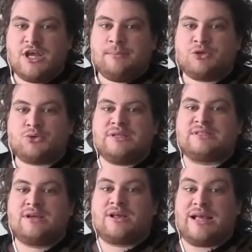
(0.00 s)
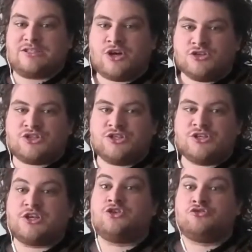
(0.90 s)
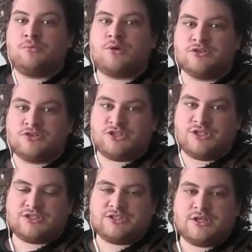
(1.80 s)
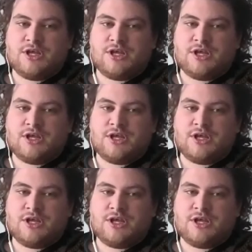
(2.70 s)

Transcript: between class consciousness and group consciousness,